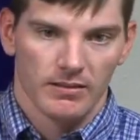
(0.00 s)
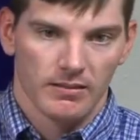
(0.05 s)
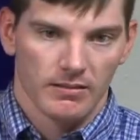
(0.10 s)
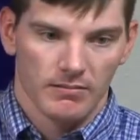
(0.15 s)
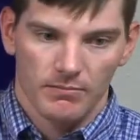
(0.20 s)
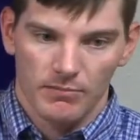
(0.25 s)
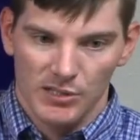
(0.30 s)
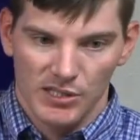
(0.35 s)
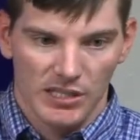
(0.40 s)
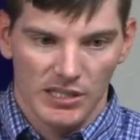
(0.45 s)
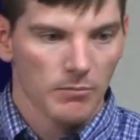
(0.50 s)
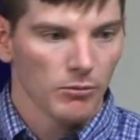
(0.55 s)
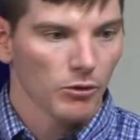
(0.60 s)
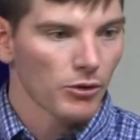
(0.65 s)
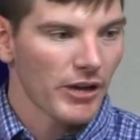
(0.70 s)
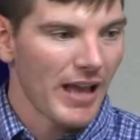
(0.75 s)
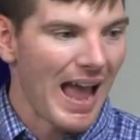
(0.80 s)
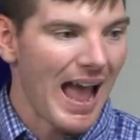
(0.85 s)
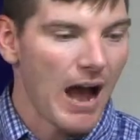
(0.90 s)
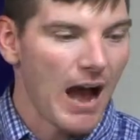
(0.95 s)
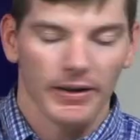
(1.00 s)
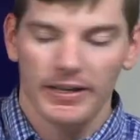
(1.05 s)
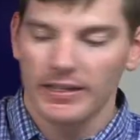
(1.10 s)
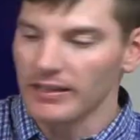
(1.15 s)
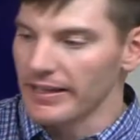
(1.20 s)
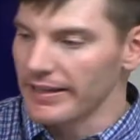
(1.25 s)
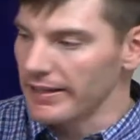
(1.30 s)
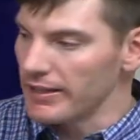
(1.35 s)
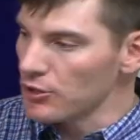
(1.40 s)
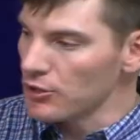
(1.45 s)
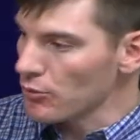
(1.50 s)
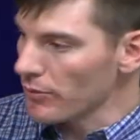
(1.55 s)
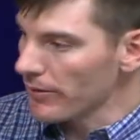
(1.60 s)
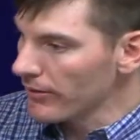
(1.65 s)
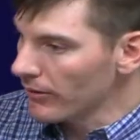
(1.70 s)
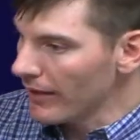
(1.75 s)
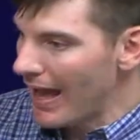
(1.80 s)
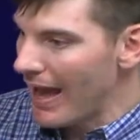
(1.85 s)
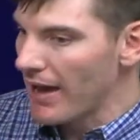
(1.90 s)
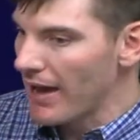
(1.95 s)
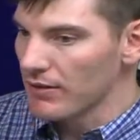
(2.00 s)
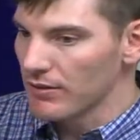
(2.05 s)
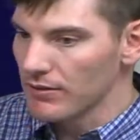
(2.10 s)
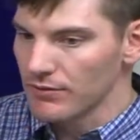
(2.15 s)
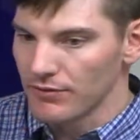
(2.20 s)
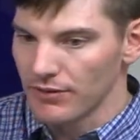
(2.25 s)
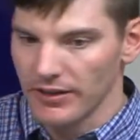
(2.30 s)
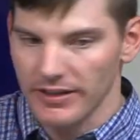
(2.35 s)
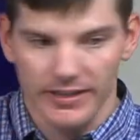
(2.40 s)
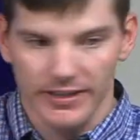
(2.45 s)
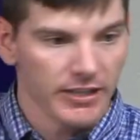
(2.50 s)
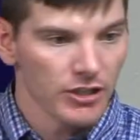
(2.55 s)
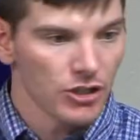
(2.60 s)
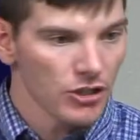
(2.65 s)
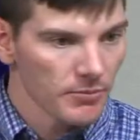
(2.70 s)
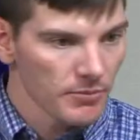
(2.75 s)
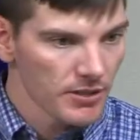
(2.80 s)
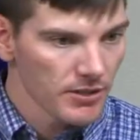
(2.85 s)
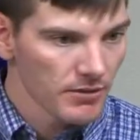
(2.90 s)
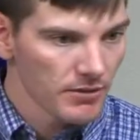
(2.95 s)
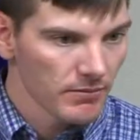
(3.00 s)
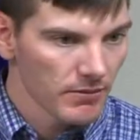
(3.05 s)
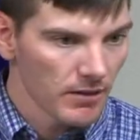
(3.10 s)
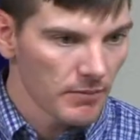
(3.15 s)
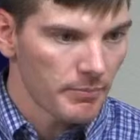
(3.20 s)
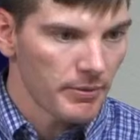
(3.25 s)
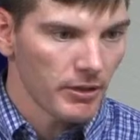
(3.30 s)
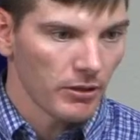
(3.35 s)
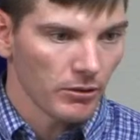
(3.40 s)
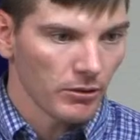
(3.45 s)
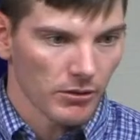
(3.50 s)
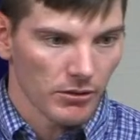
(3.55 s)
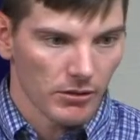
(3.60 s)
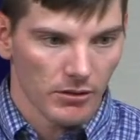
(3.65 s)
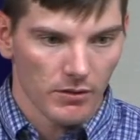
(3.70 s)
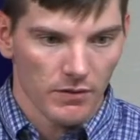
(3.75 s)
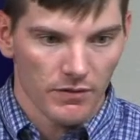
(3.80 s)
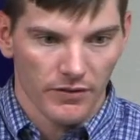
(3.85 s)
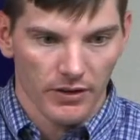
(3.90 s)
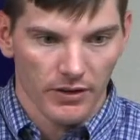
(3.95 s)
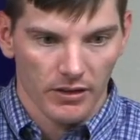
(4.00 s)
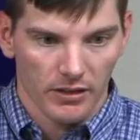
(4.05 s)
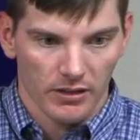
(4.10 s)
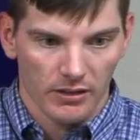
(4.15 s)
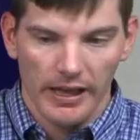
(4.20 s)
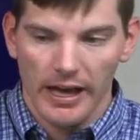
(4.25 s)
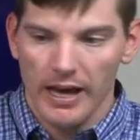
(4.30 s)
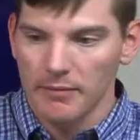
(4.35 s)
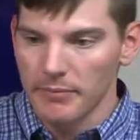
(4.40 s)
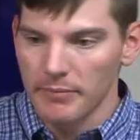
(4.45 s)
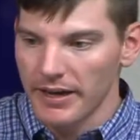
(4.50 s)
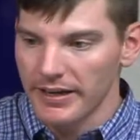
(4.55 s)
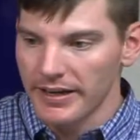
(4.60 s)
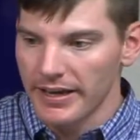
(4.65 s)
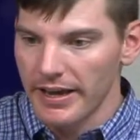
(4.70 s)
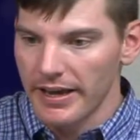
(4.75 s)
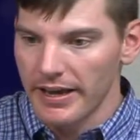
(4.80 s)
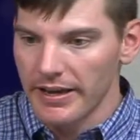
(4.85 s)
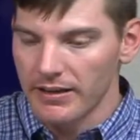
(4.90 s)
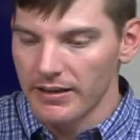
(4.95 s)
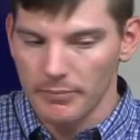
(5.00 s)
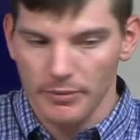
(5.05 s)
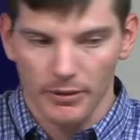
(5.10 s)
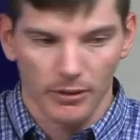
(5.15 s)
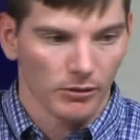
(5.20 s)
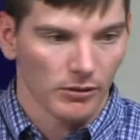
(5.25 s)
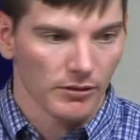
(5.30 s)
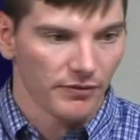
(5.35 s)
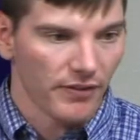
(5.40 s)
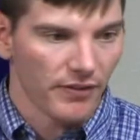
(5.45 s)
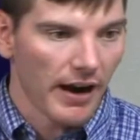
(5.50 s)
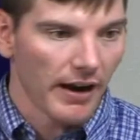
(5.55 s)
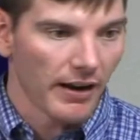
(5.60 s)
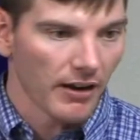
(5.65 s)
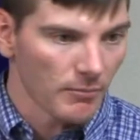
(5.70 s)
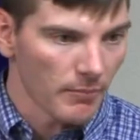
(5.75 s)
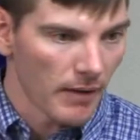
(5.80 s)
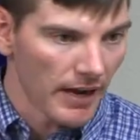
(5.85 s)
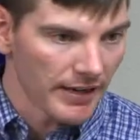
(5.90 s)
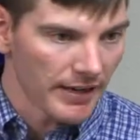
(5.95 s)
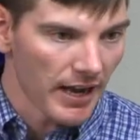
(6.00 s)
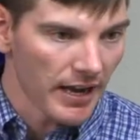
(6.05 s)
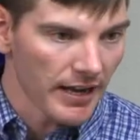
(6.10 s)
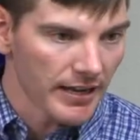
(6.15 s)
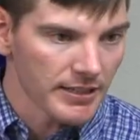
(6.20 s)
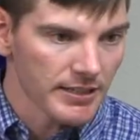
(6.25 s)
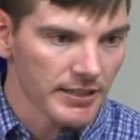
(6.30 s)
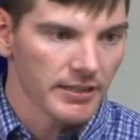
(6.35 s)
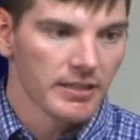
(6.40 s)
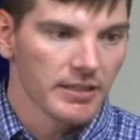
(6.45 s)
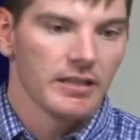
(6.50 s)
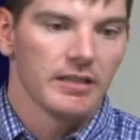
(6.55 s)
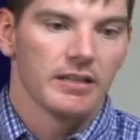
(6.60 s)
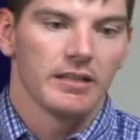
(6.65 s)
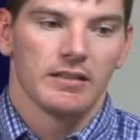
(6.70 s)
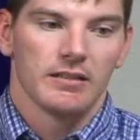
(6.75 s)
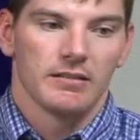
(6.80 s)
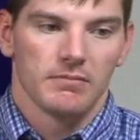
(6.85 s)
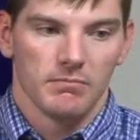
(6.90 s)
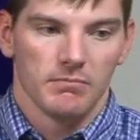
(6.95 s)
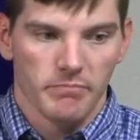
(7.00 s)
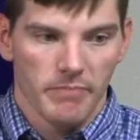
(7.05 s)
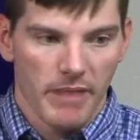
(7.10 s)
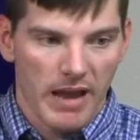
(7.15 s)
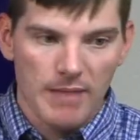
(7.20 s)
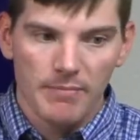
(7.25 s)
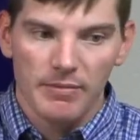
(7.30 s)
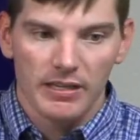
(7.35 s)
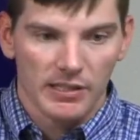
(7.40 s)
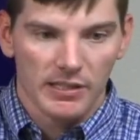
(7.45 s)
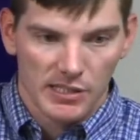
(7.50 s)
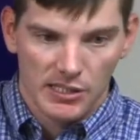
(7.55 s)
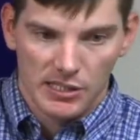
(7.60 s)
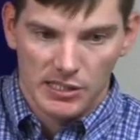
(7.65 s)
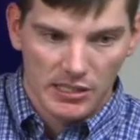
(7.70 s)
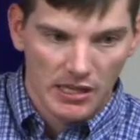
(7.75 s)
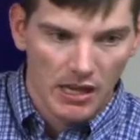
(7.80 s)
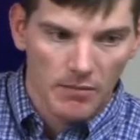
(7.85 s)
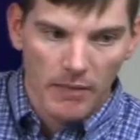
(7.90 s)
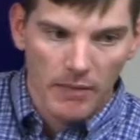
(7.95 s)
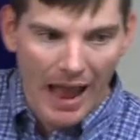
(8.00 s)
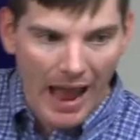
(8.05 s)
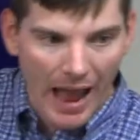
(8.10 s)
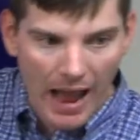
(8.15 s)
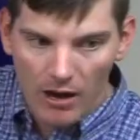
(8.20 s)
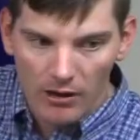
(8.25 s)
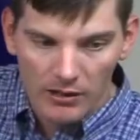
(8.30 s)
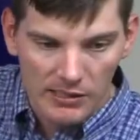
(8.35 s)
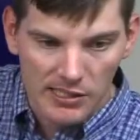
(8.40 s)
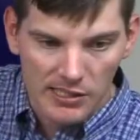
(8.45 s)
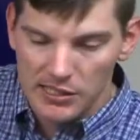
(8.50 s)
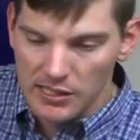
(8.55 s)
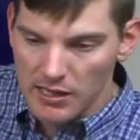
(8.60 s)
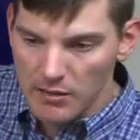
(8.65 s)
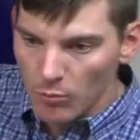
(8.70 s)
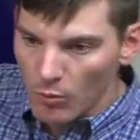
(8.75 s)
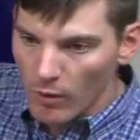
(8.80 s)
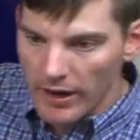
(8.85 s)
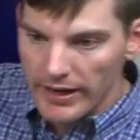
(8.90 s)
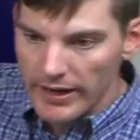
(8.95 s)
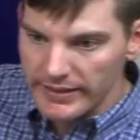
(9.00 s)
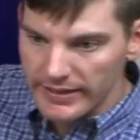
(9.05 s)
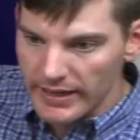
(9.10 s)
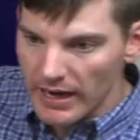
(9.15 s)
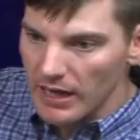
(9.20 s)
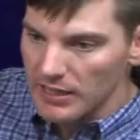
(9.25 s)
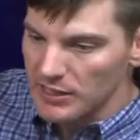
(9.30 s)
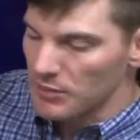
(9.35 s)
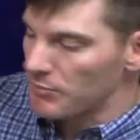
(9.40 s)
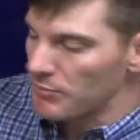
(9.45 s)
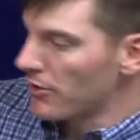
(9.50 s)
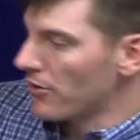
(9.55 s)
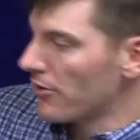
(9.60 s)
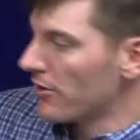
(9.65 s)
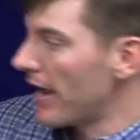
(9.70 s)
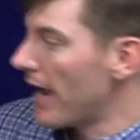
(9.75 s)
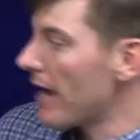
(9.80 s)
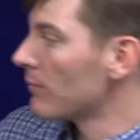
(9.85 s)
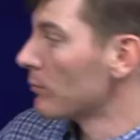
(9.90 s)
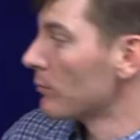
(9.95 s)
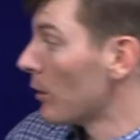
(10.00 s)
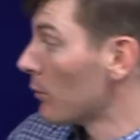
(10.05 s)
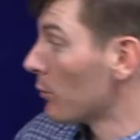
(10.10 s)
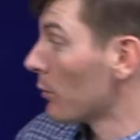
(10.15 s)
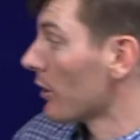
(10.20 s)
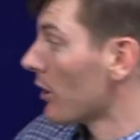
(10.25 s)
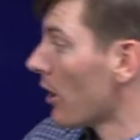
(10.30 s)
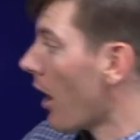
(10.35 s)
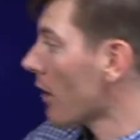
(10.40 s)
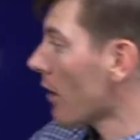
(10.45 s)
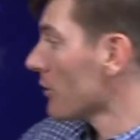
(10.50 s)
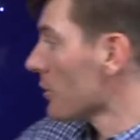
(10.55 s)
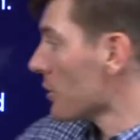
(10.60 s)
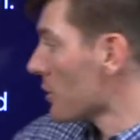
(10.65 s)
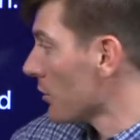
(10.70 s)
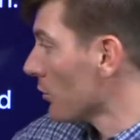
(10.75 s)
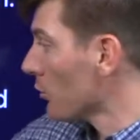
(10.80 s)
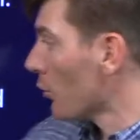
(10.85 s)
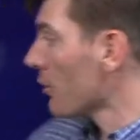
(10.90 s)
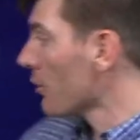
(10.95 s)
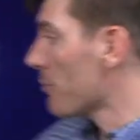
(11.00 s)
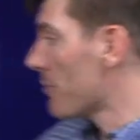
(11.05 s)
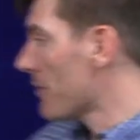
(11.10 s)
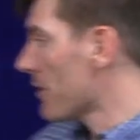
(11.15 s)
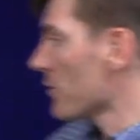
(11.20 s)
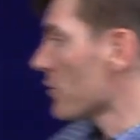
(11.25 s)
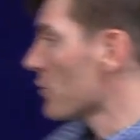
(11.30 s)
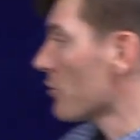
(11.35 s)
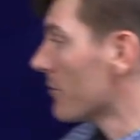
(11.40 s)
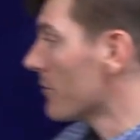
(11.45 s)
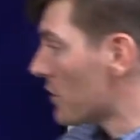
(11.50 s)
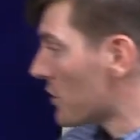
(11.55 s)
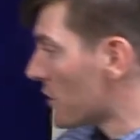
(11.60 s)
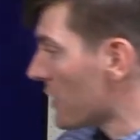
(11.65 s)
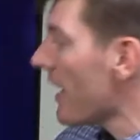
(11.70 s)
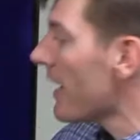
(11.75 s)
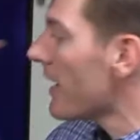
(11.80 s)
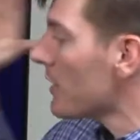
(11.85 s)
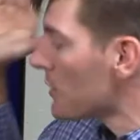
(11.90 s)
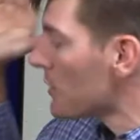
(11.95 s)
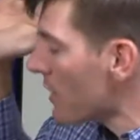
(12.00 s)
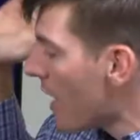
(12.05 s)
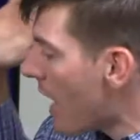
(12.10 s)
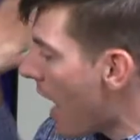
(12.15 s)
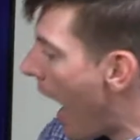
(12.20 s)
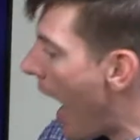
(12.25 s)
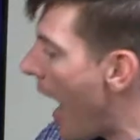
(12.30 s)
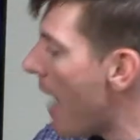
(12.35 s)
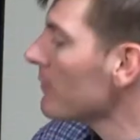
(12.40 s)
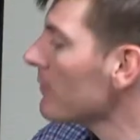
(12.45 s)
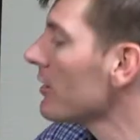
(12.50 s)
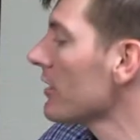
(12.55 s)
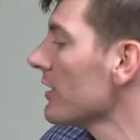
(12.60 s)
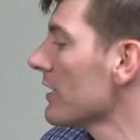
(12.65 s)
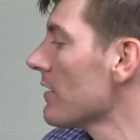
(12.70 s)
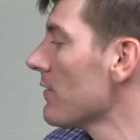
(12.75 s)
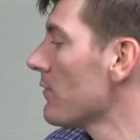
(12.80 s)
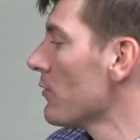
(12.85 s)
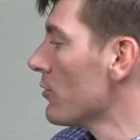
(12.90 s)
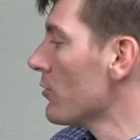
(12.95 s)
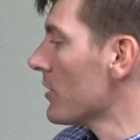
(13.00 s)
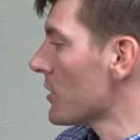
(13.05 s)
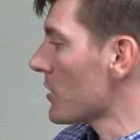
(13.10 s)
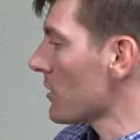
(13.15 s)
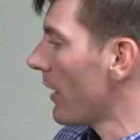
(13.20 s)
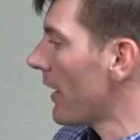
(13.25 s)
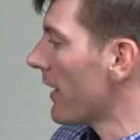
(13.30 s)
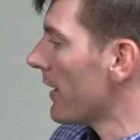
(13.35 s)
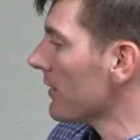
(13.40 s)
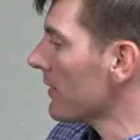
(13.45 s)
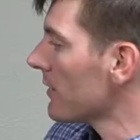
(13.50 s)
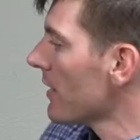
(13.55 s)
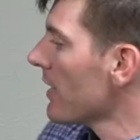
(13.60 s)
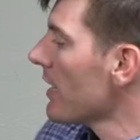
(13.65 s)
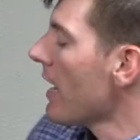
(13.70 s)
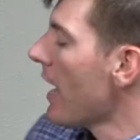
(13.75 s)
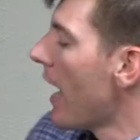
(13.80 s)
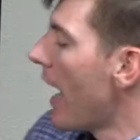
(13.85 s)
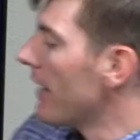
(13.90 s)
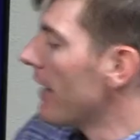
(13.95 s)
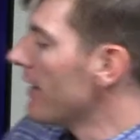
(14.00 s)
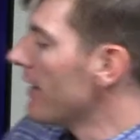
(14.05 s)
similar to how he led Israel out of Egypt. A pillar of cloud by day, a pillar of fire by night. Maybe it's somehow, in some way, God's appearing to Abram. But regardless, the Lord appears to him and says, I'm going to give you this land. And